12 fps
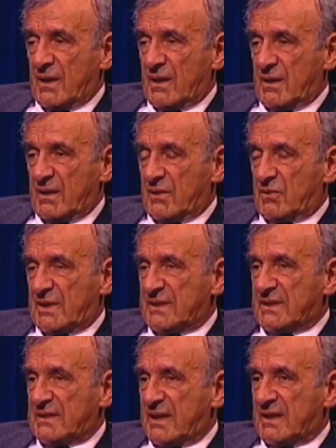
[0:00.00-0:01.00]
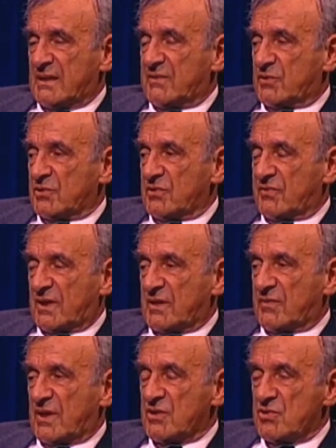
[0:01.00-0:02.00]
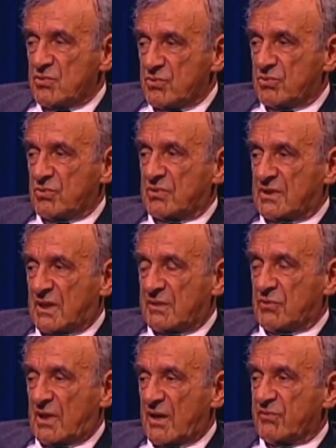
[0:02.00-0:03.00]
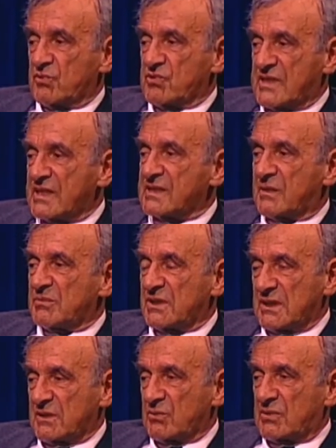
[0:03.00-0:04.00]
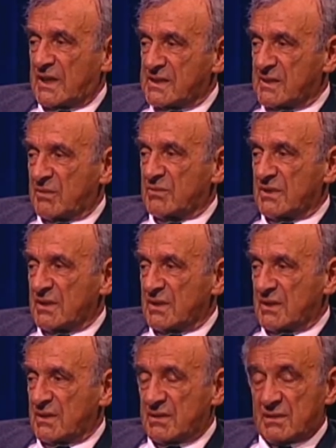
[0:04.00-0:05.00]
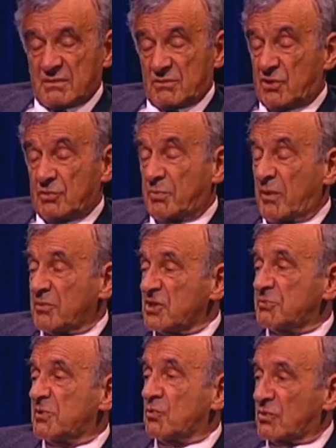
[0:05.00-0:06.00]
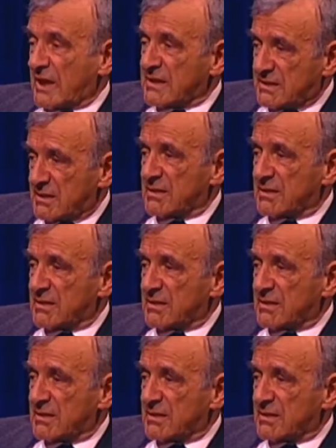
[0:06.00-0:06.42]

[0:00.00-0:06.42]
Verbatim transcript: Uh, already then, in forty-five, I knew that I would have to say something, to write something. Not to publish, but to write.